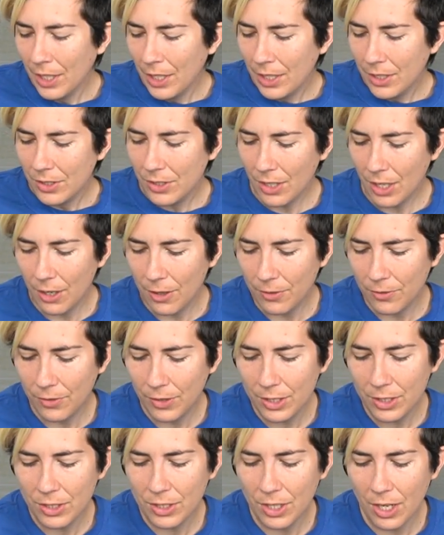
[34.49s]
So
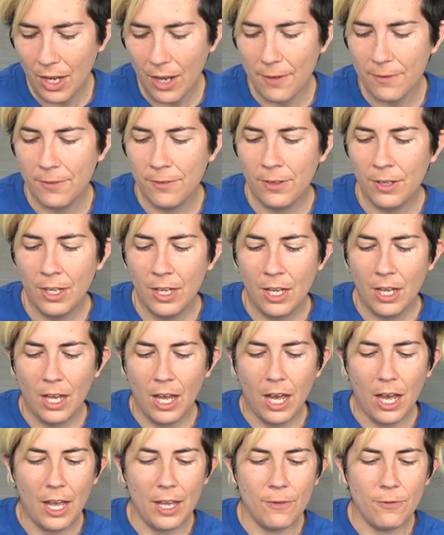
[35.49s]
first
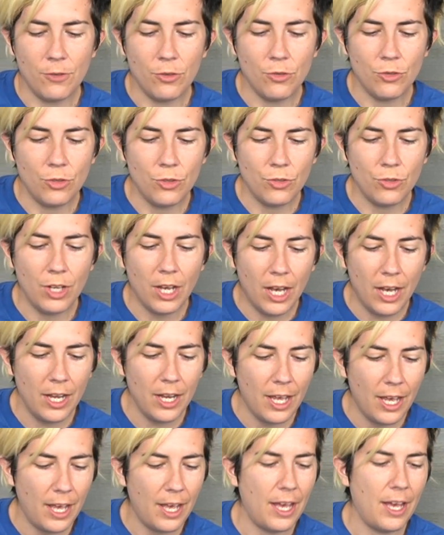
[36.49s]
off, if you do not
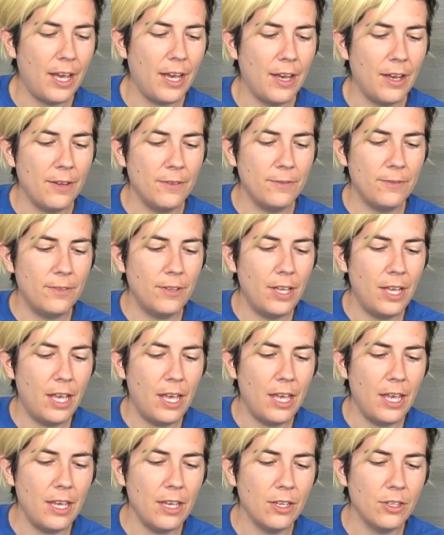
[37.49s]
have
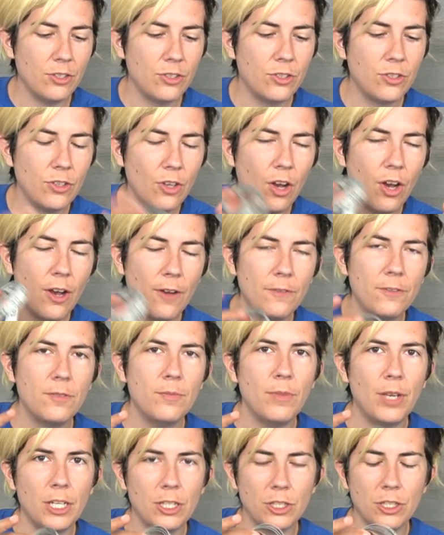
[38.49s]
a soft
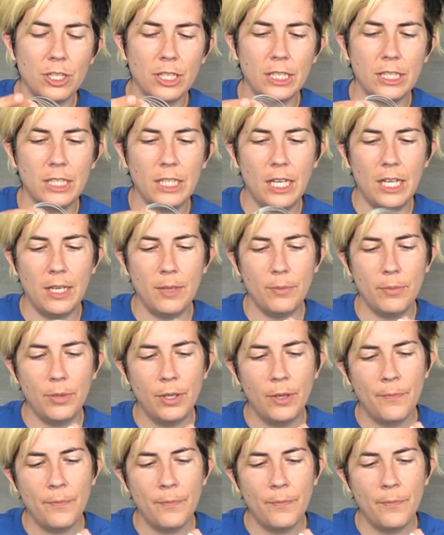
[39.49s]
measuring tape,